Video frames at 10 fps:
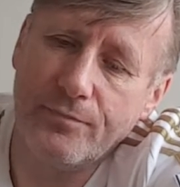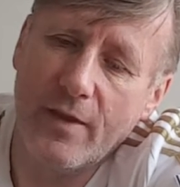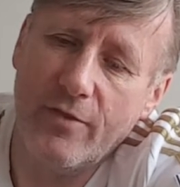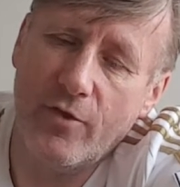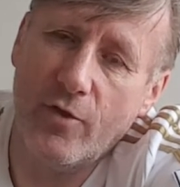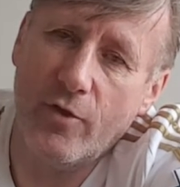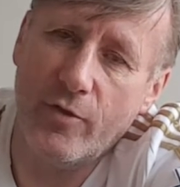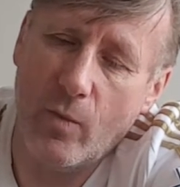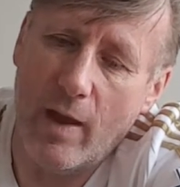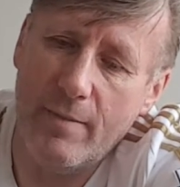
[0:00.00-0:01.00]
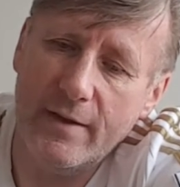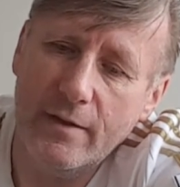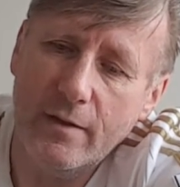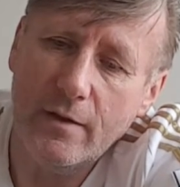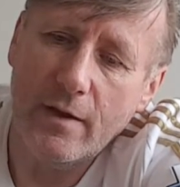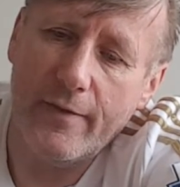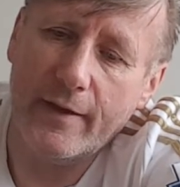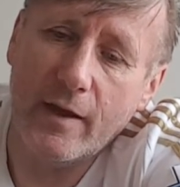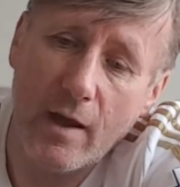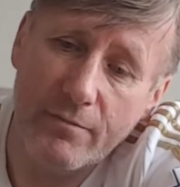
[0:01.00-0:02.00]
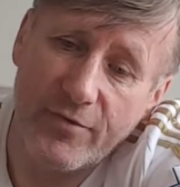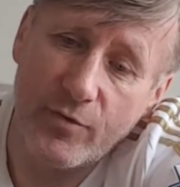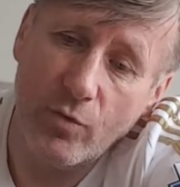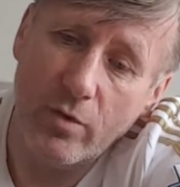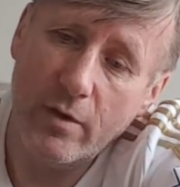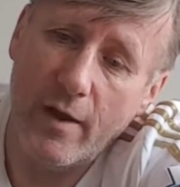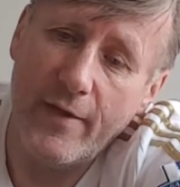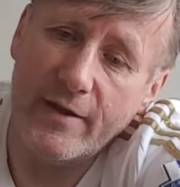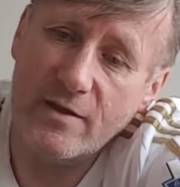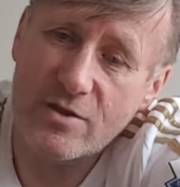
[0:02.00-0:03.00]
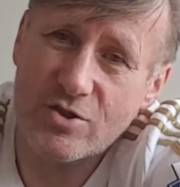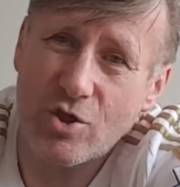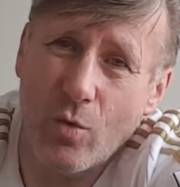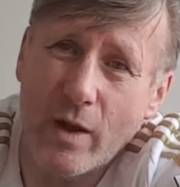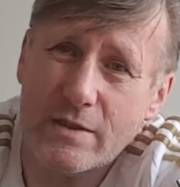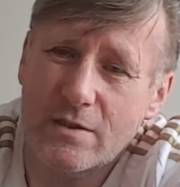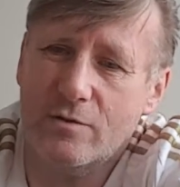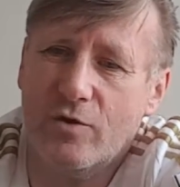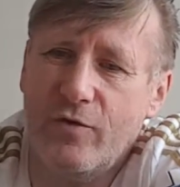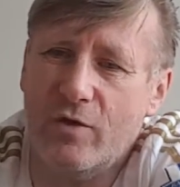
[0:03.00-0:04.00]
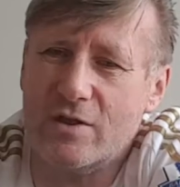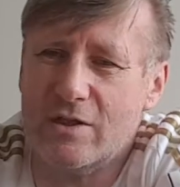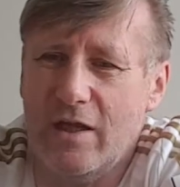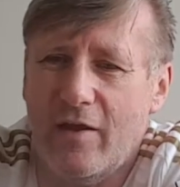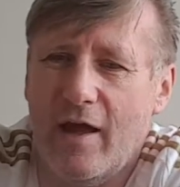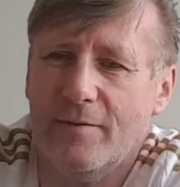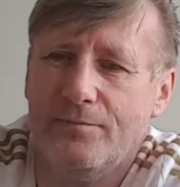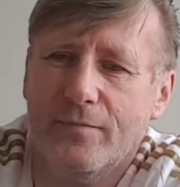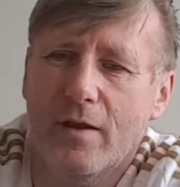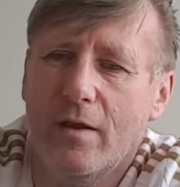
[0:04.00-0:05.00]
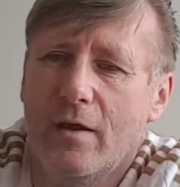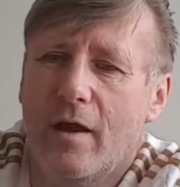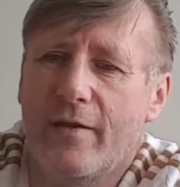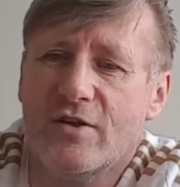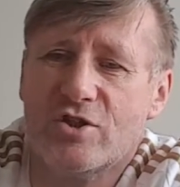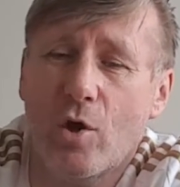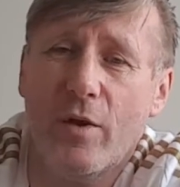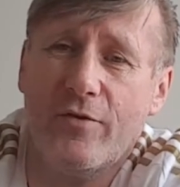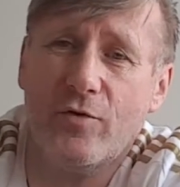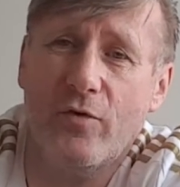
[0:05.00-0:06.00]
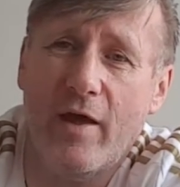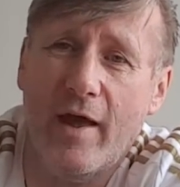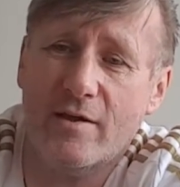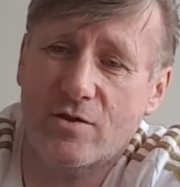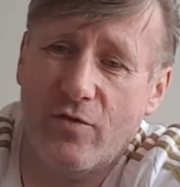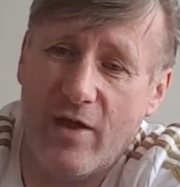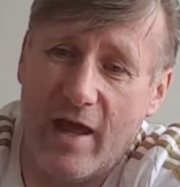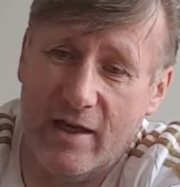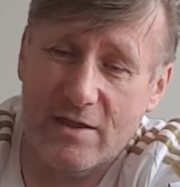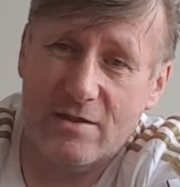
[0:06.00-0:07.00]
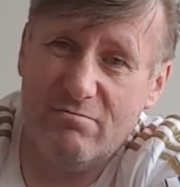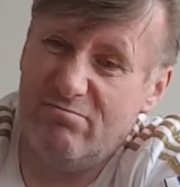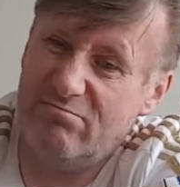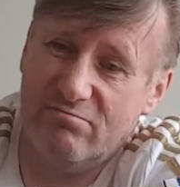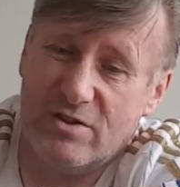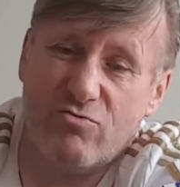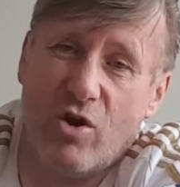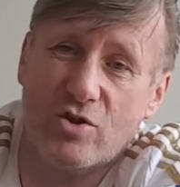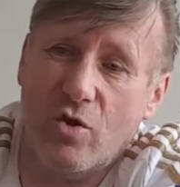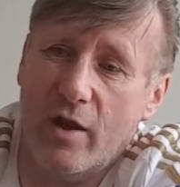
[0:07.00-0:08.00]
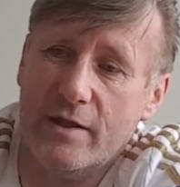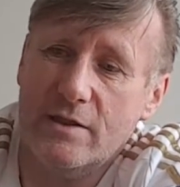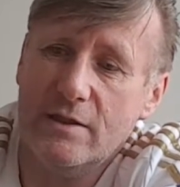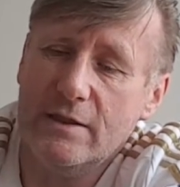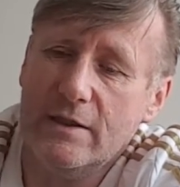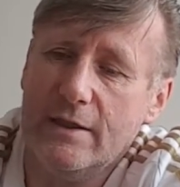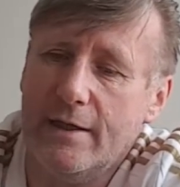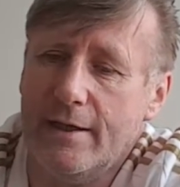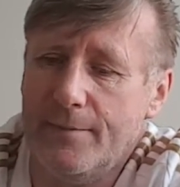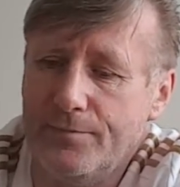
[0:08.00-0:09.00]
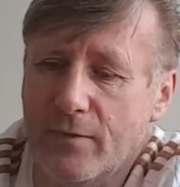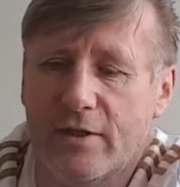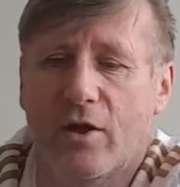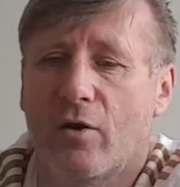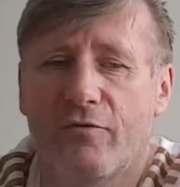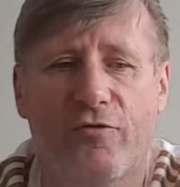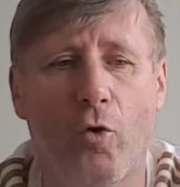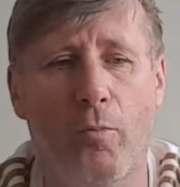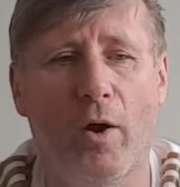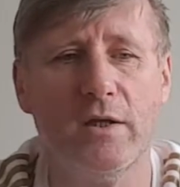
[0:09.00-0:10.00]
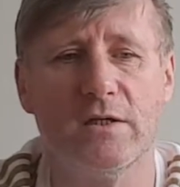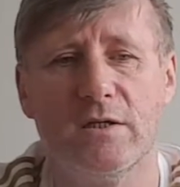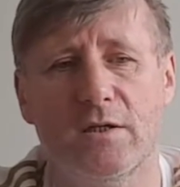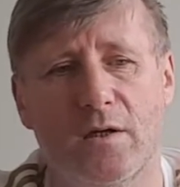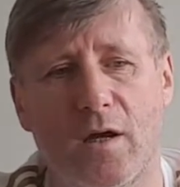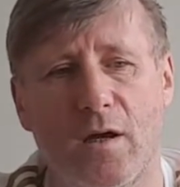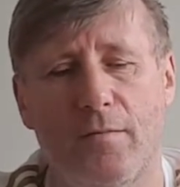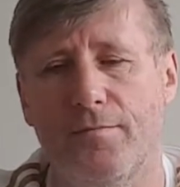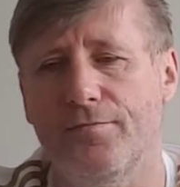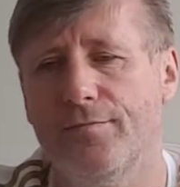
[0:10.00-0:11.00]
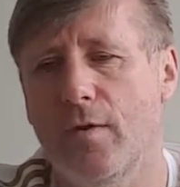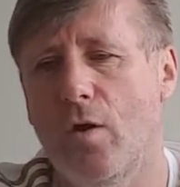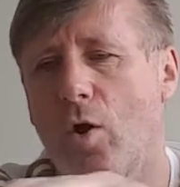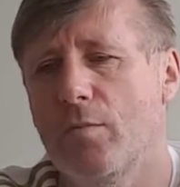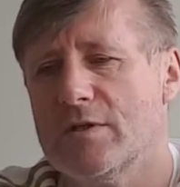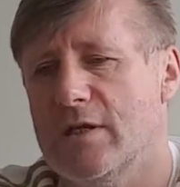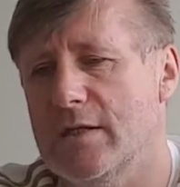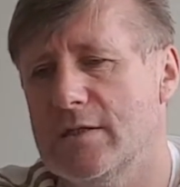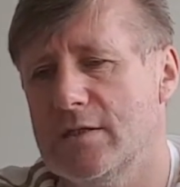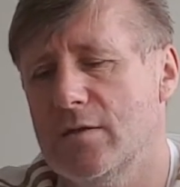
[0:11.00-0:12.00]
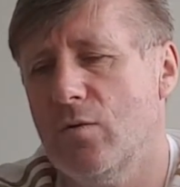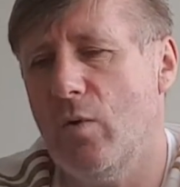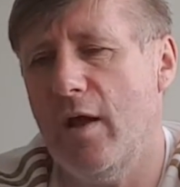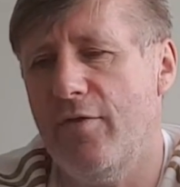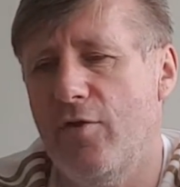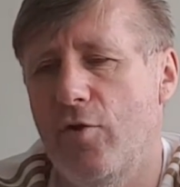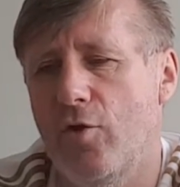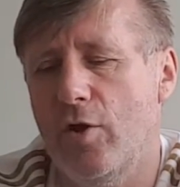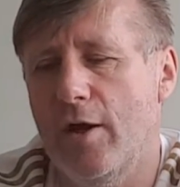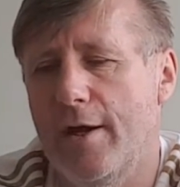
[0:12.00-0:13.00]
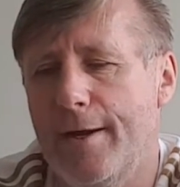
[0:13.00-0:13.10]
the webbing, and then come through and then sew it. I don't know if you can see that. And then sew it through there, so that is rock solid. Did it on 4 points, opposite where the